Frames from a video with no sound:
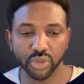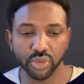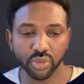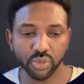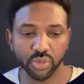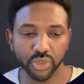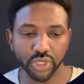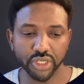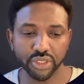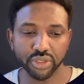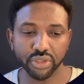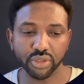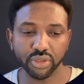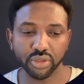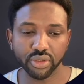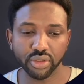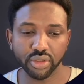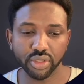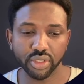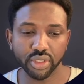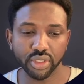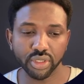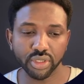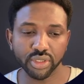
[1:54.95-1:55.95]
When
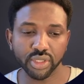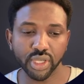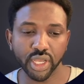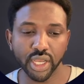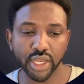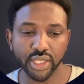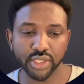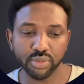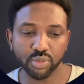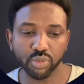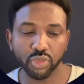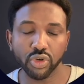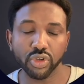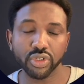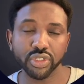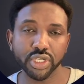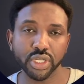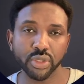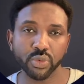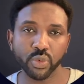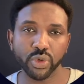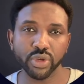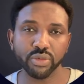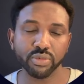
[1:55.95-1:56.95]
it has more
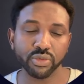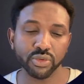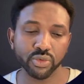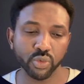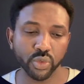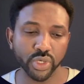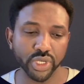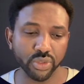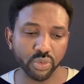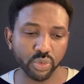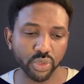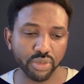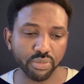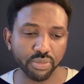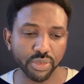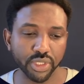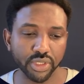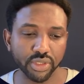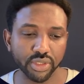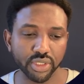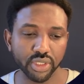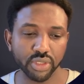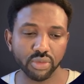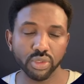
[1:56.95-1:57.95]
than one weapon,
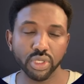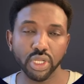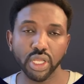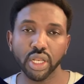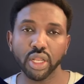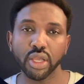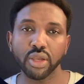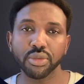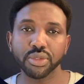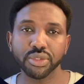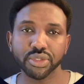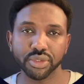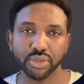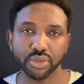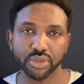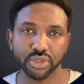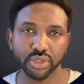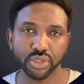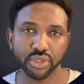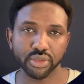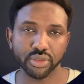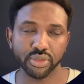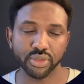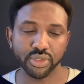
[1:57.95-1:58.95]
then we'll allow the
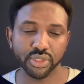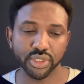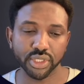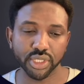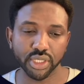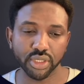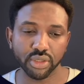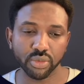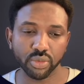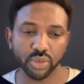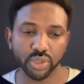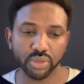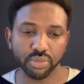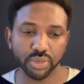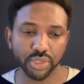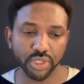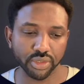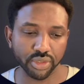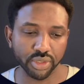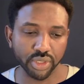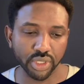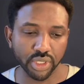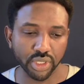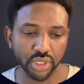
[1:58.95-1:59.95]
user to sell weapon.
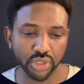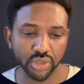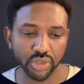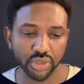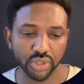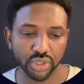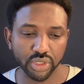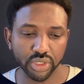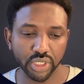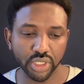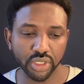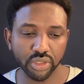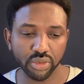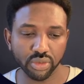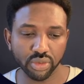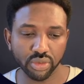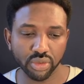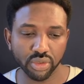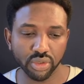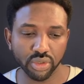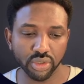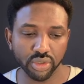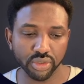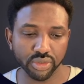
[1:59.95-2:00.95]
Check your
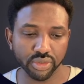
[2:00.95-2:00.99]
code.